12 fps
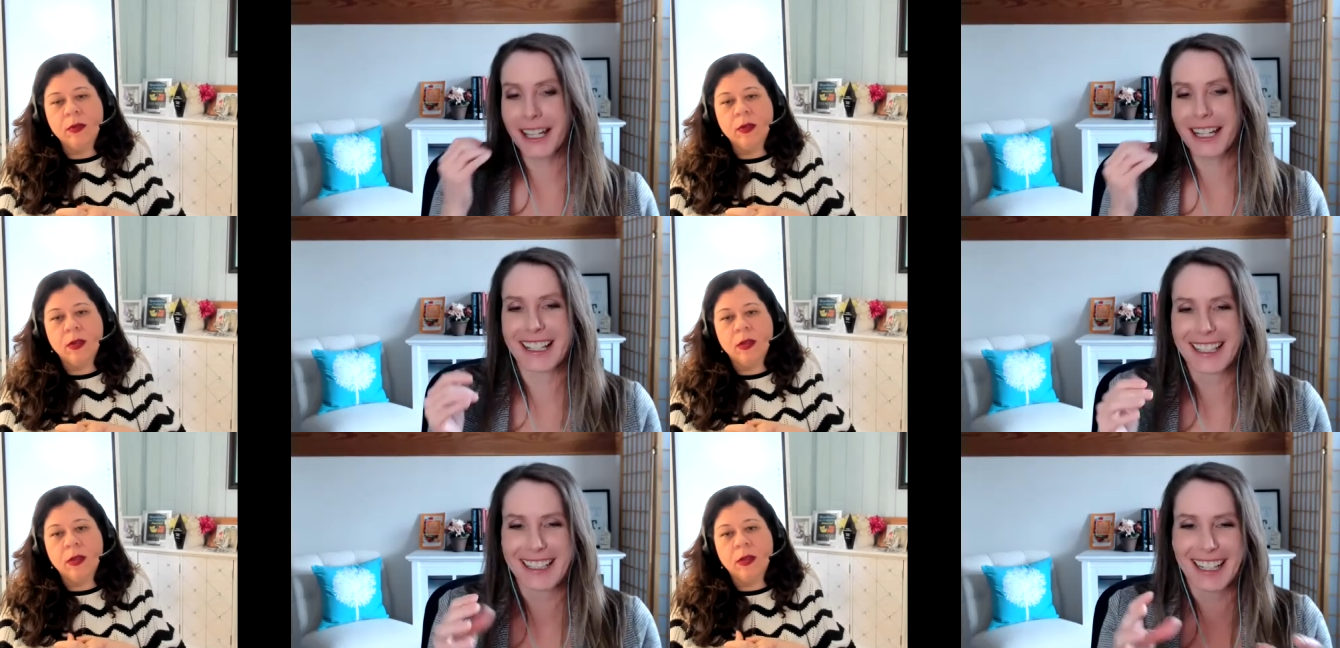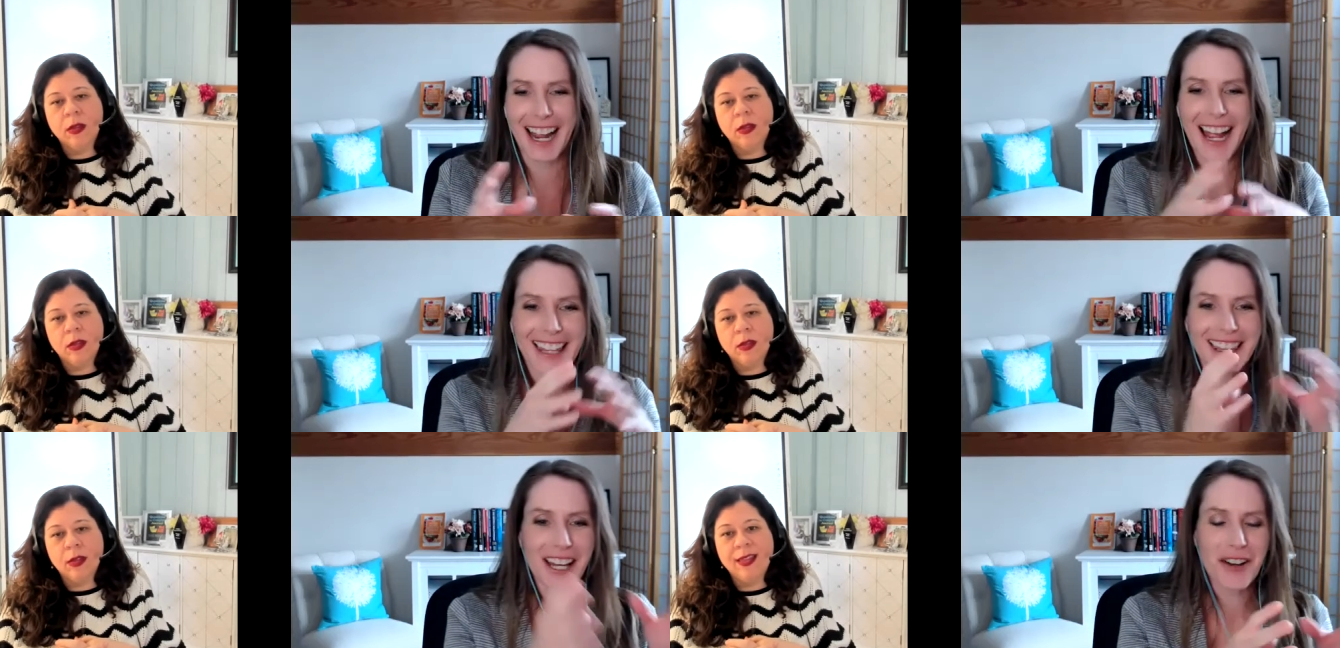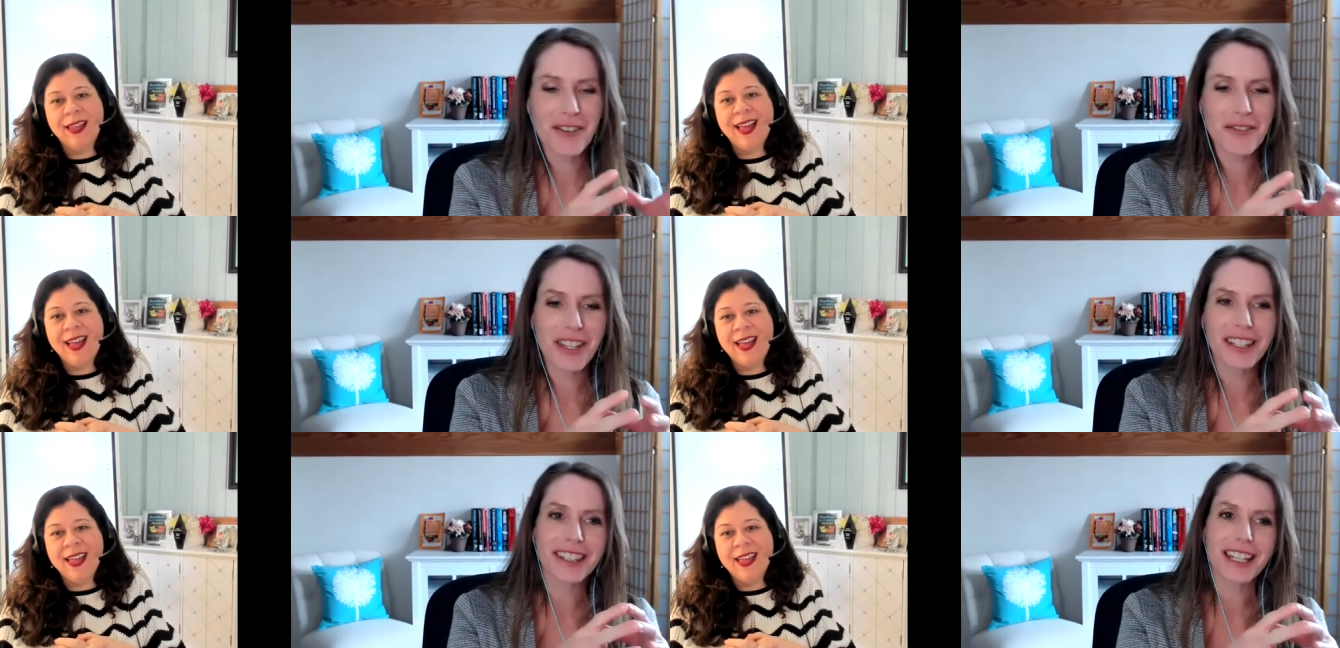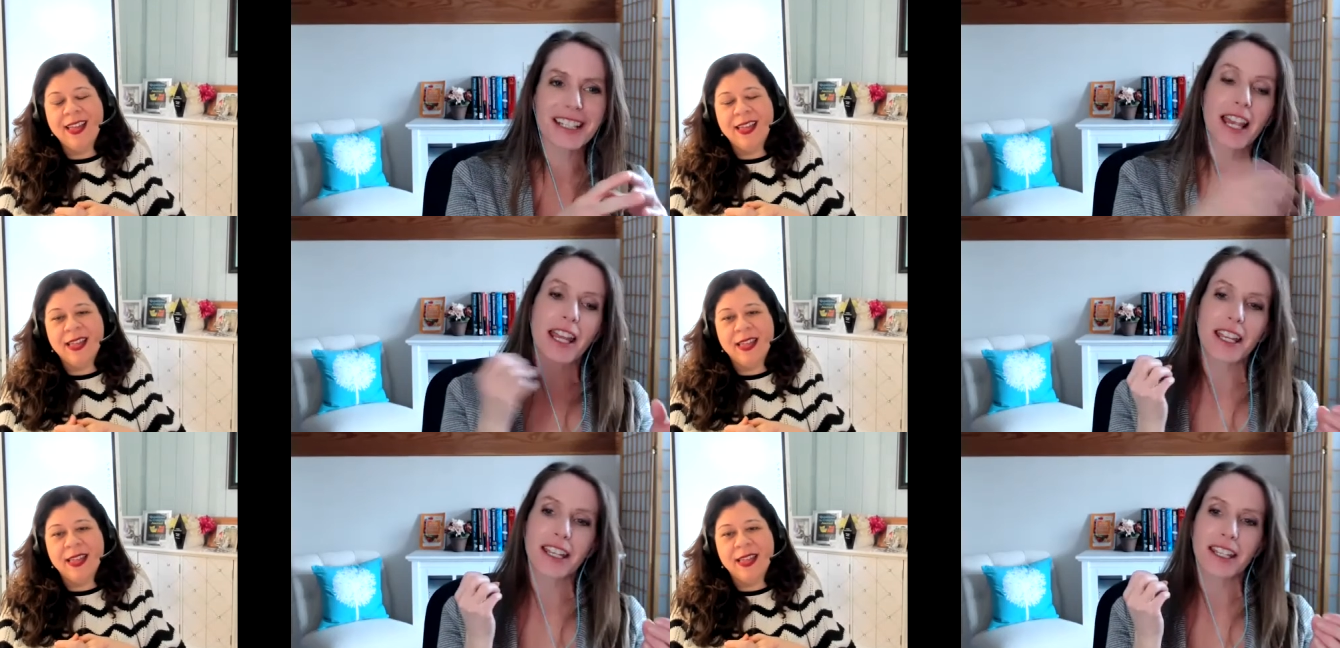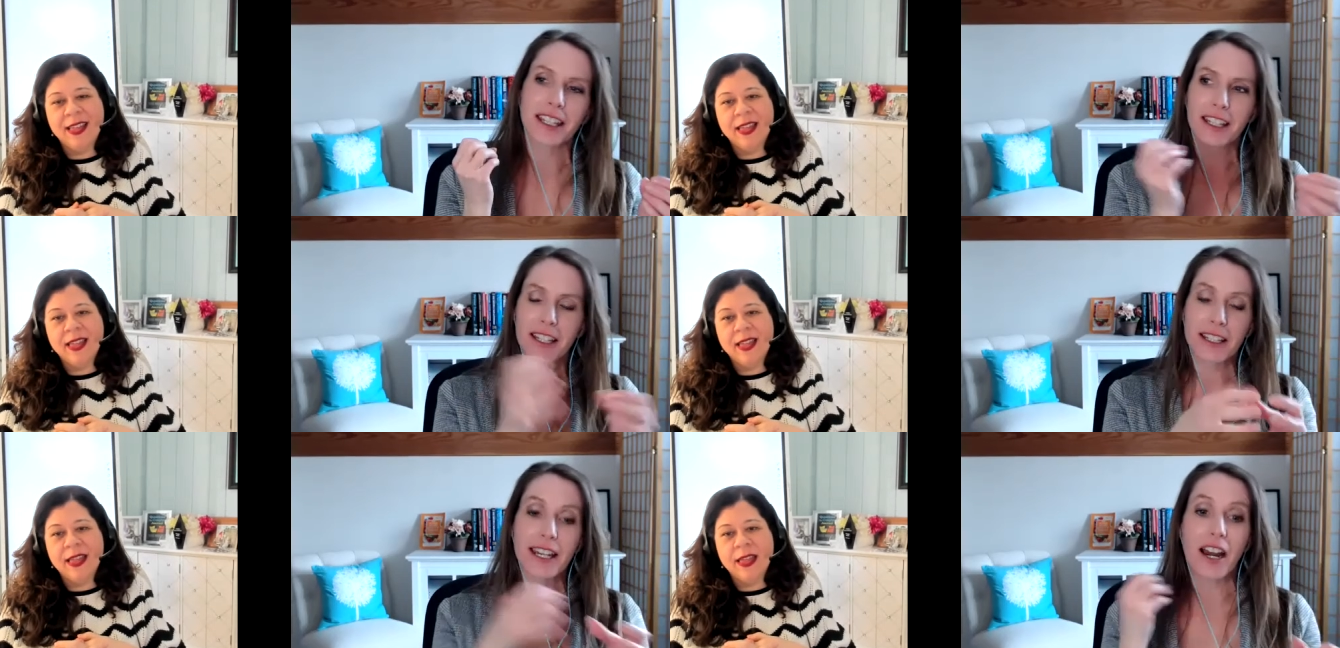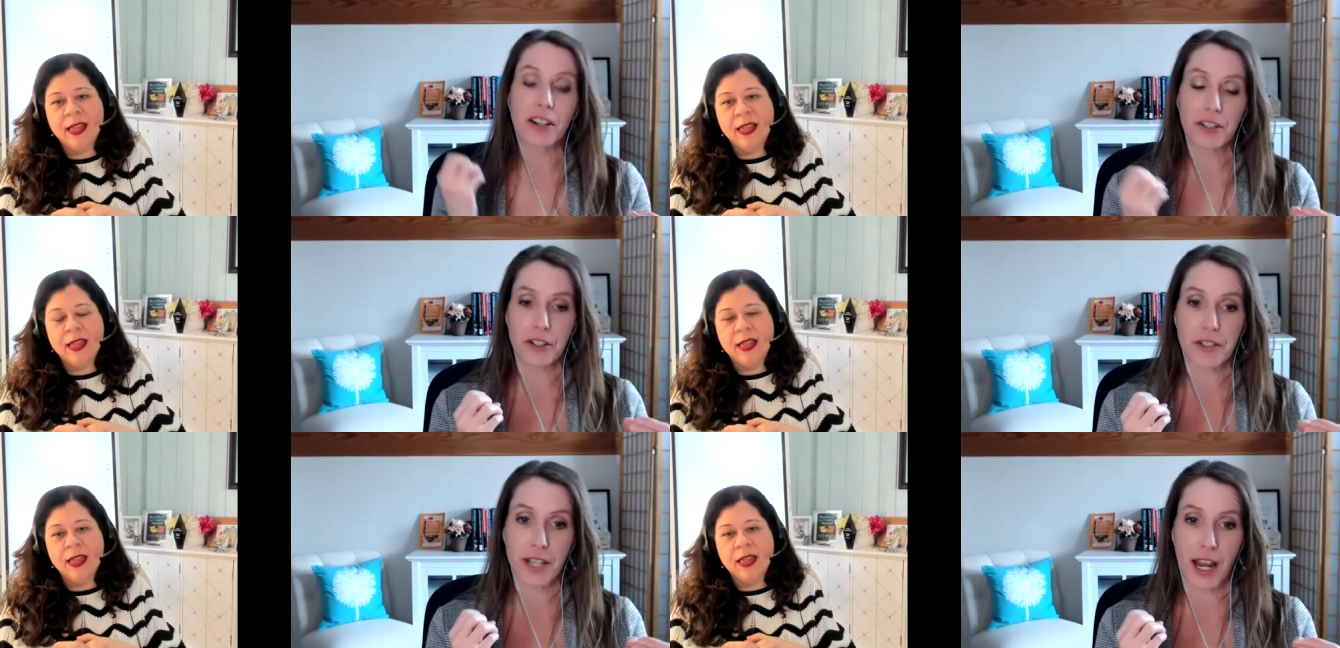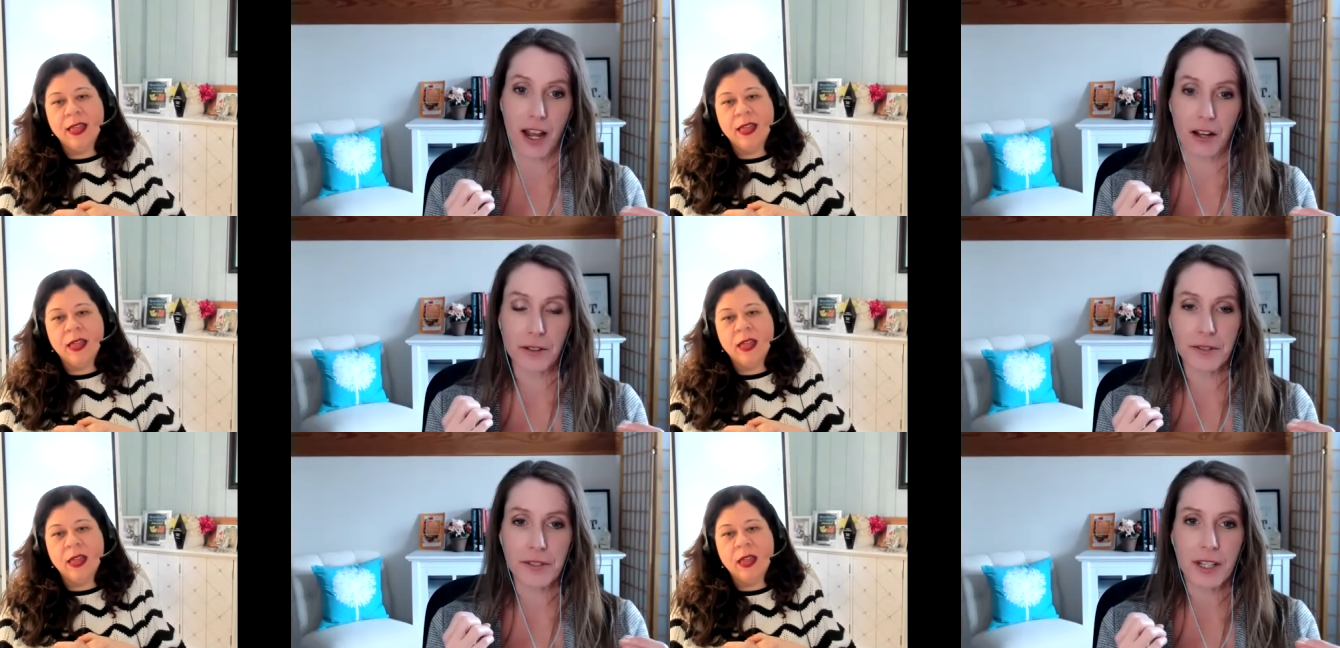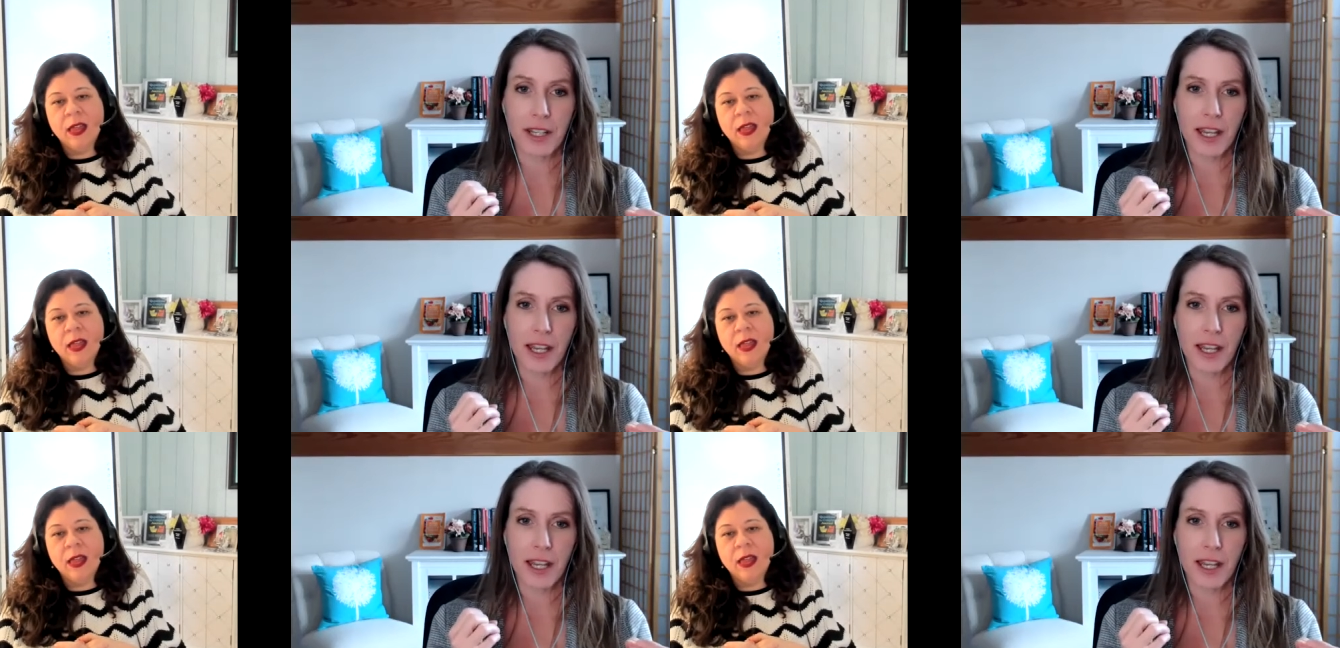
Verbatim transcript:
Speaker 1: but i love that they take characters out